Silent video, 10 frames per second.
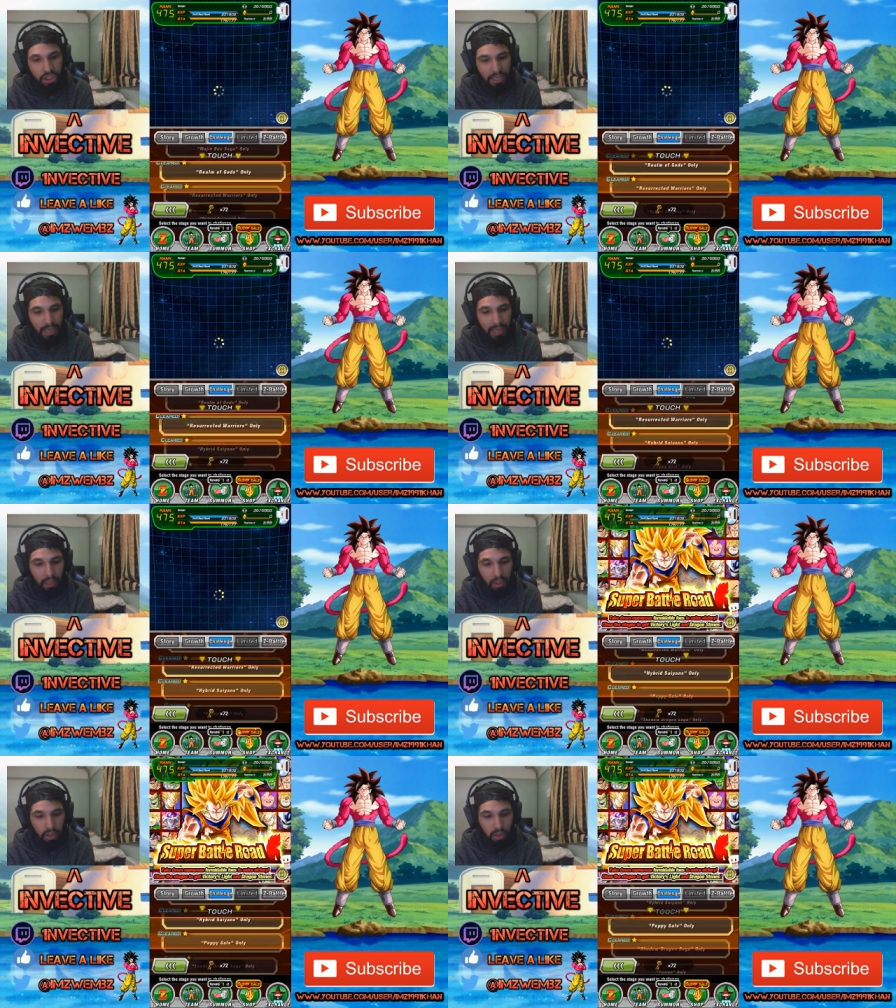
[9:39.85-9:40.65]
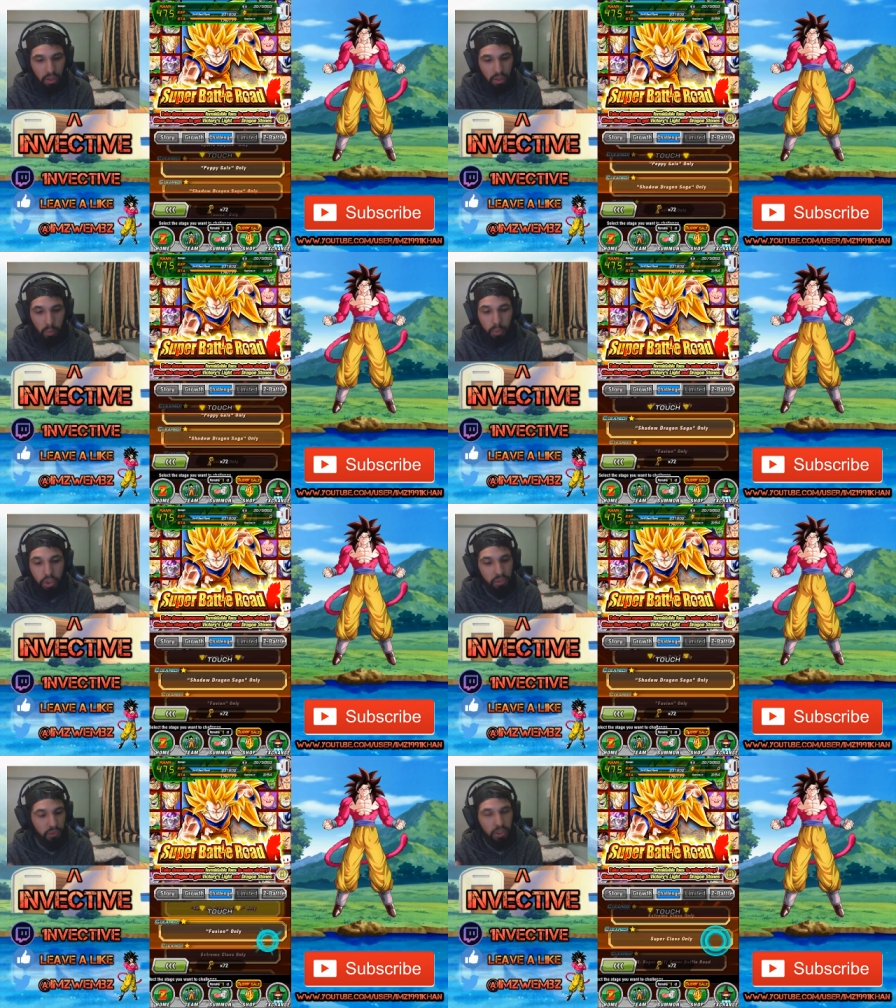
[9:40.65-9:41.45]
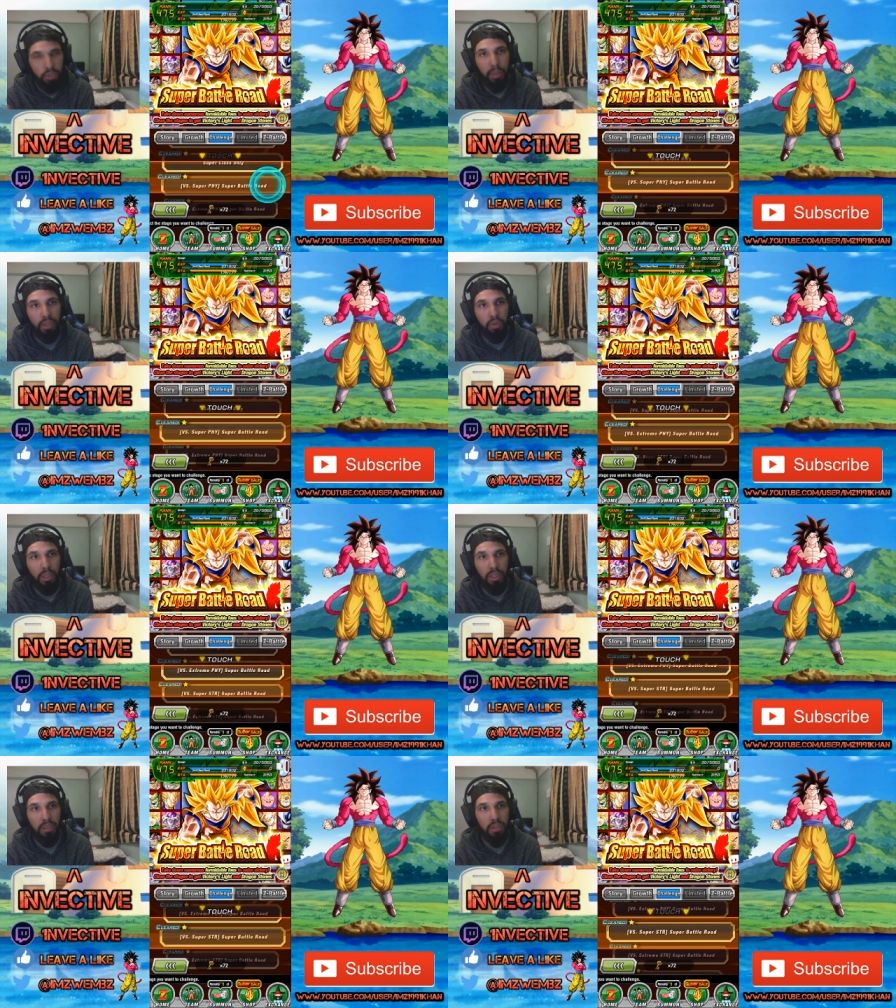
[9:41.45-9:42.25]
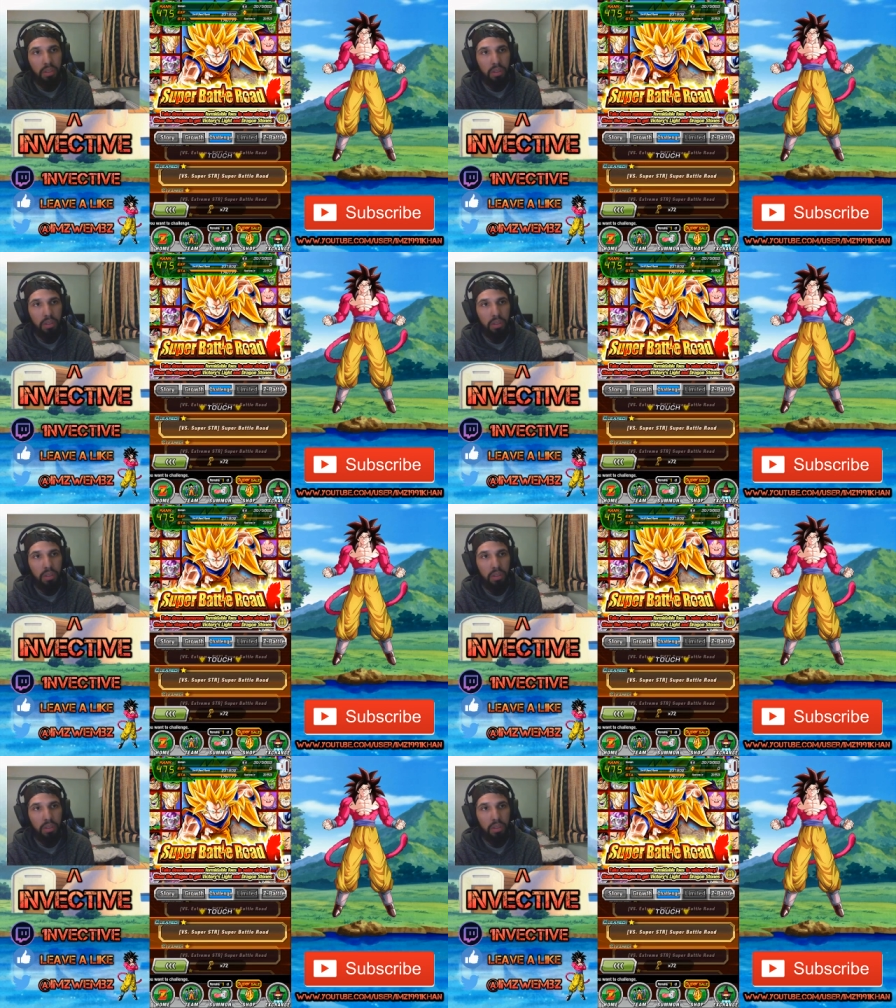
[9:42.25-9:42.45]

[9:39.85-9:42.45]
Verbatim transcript: here with just free to play units?